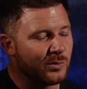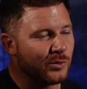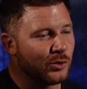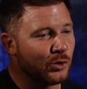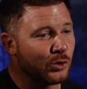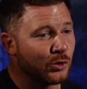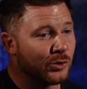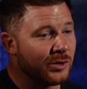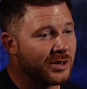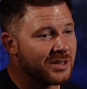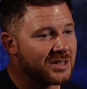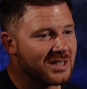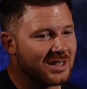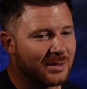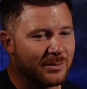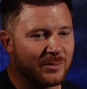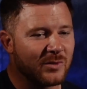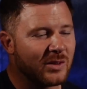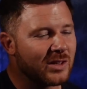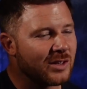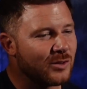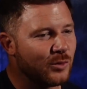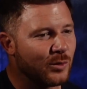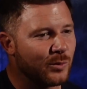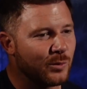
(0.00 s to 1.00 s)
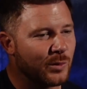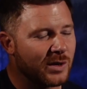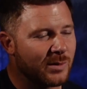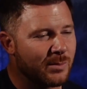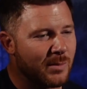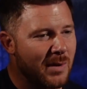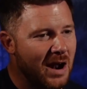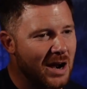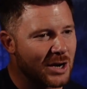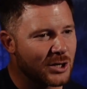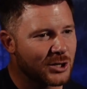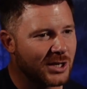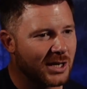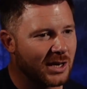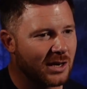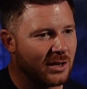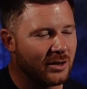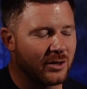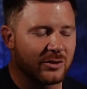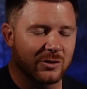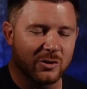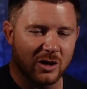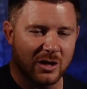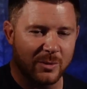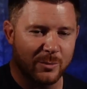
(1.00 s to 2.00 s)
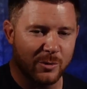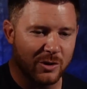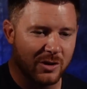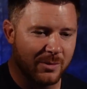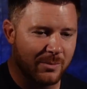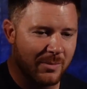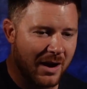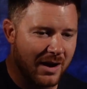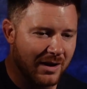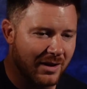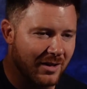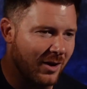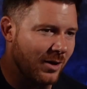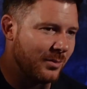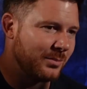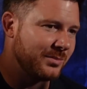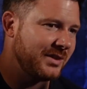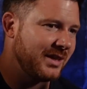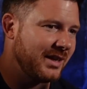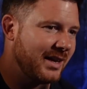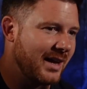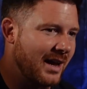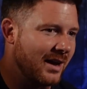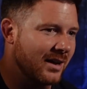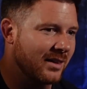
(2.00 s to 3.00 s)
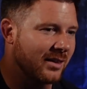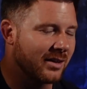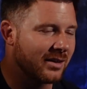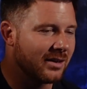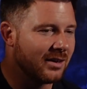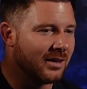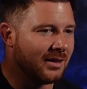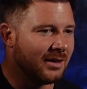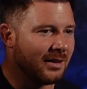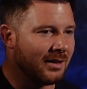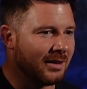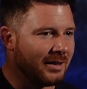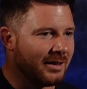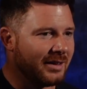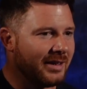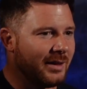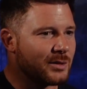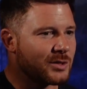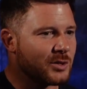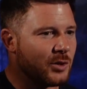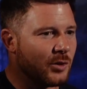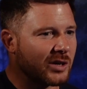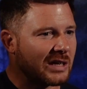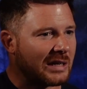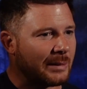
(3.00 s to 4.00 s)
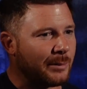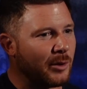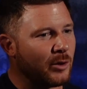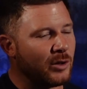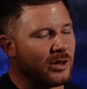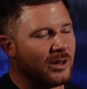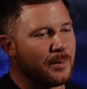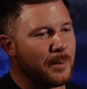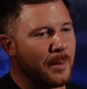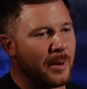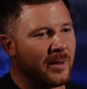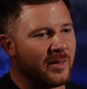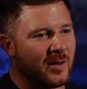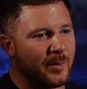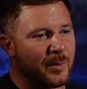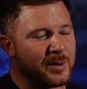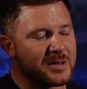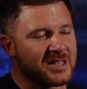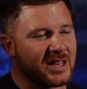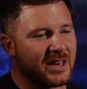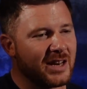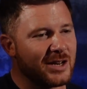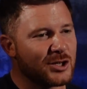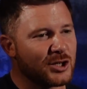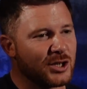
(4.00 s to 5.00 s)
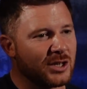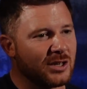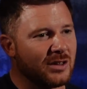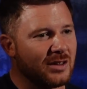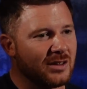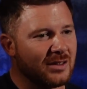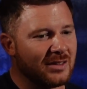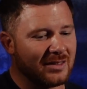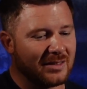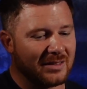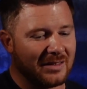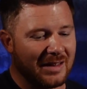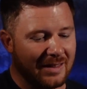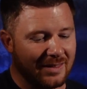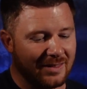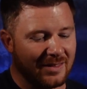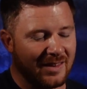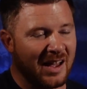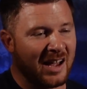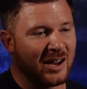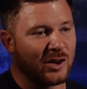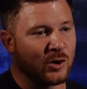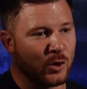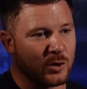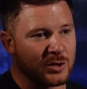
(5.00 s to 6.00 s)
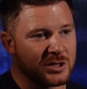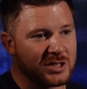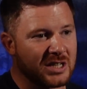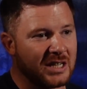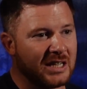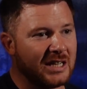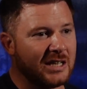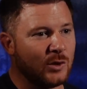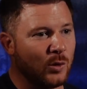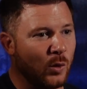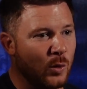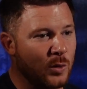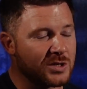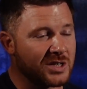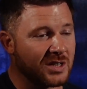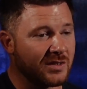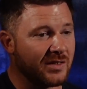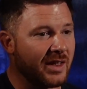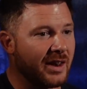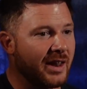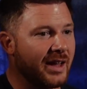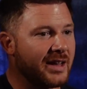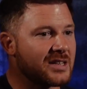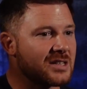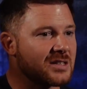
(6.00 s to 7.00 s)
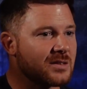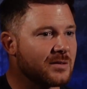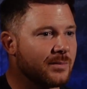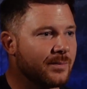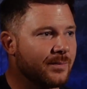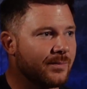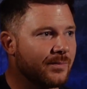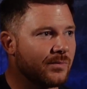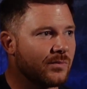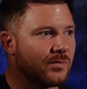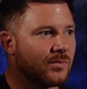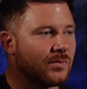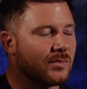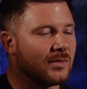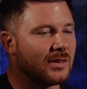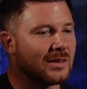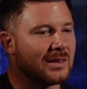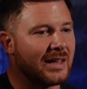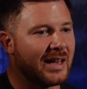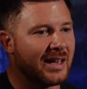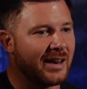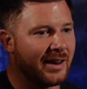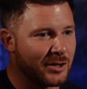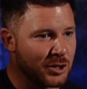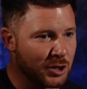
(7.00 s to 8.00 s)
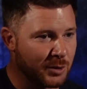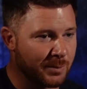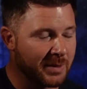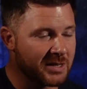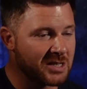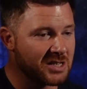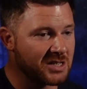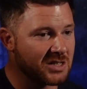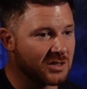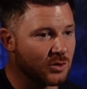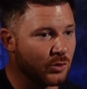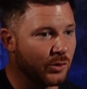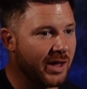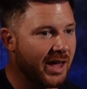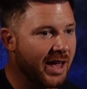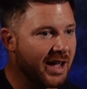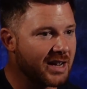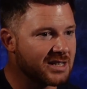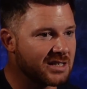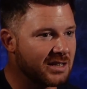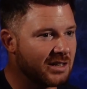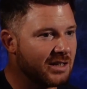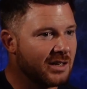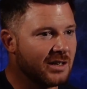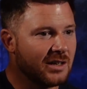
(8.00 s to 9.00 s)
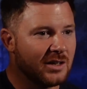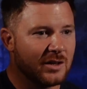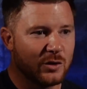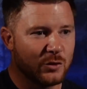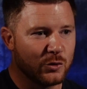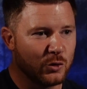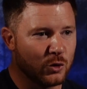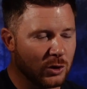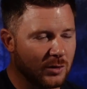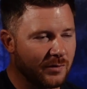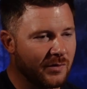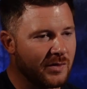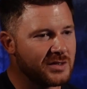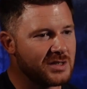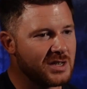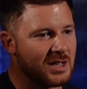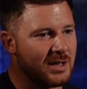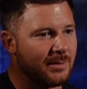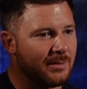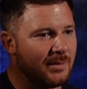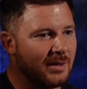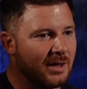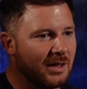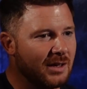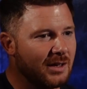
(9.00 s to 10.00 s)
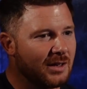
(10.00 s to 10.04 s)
You're going to see them. Like you had Mark Shannon talking about the market update earlier. He's talking about the percentage of landlords he knows that in his letting agent business is going to exit. You'll have the same.